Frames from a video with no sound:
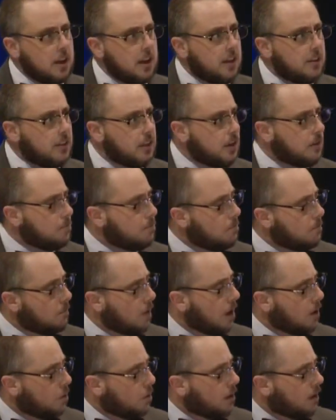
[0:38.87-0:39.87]
and then
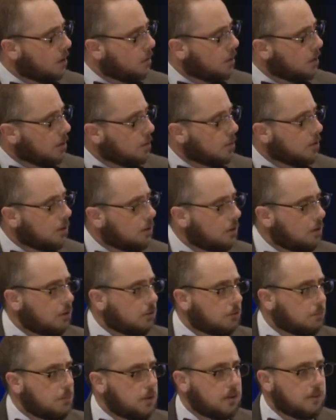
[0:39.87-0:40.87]
what I really want to do
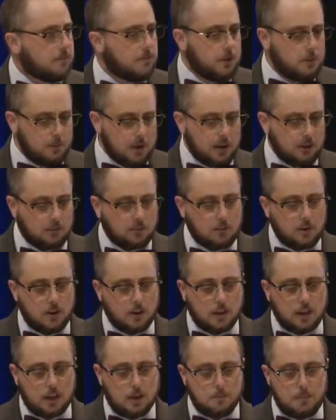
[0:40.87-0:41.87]
is spend a few minutes
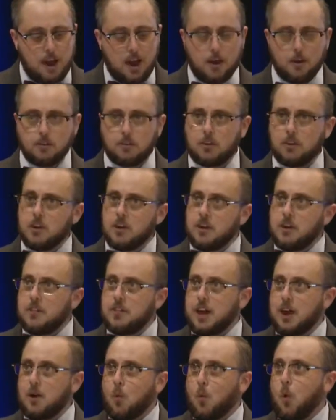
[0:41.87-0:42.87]
talking about
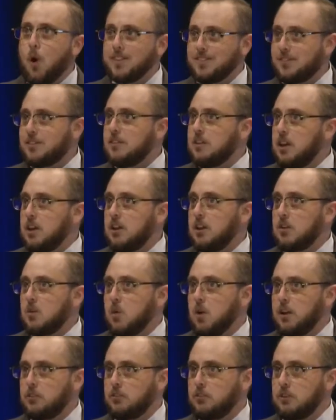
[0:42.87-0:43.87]
that what's needed
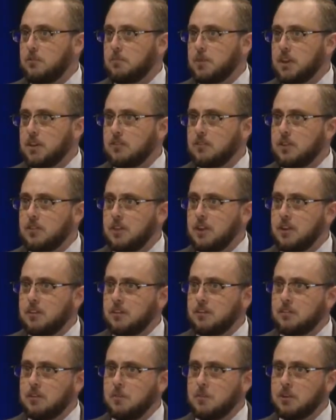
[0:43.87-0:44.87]
question, because I think
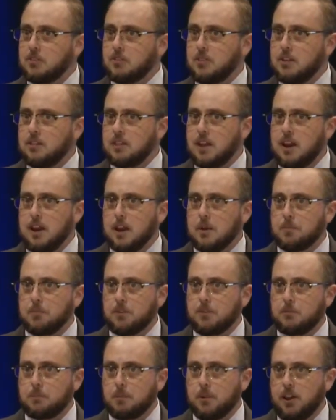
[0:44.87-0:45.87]
to some extent that
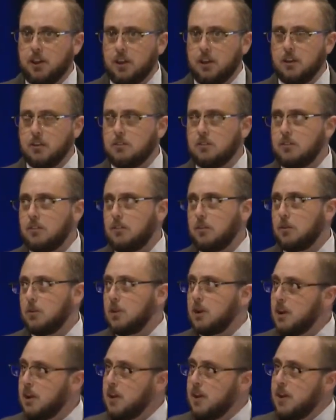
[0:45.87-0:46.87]
helps us play into
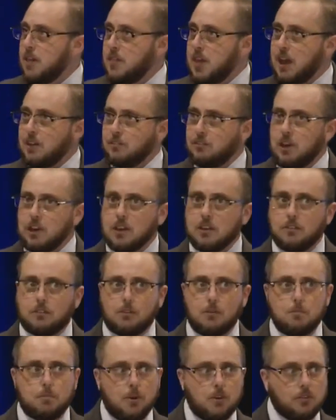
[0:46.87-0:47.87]
that second
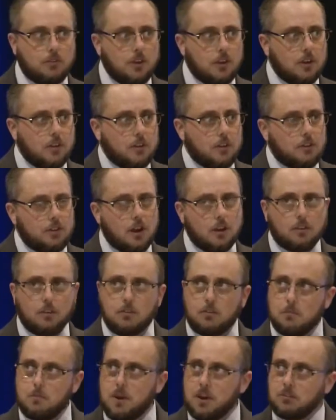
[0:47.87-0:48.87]
symposia that Dr.
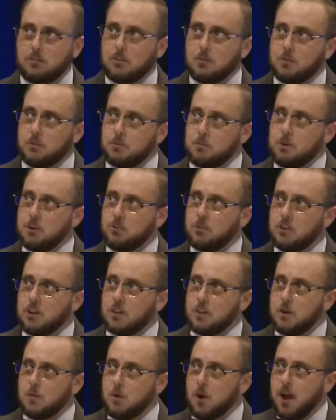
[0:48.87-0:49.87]
Sebesta was
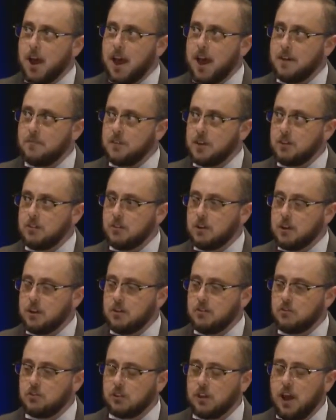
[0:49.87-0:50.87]
mentioning that we'll have
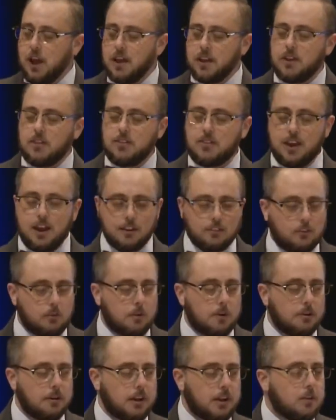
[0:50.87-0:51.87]
in July, and
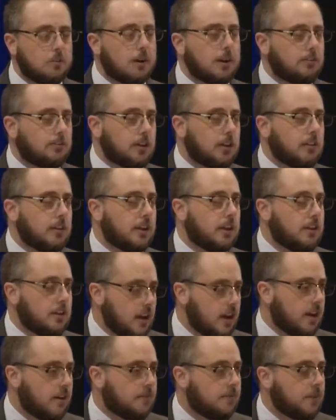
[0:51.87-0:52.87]
that's where, interestingly
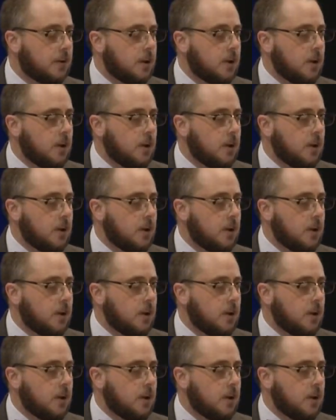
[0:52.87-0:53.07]
enough,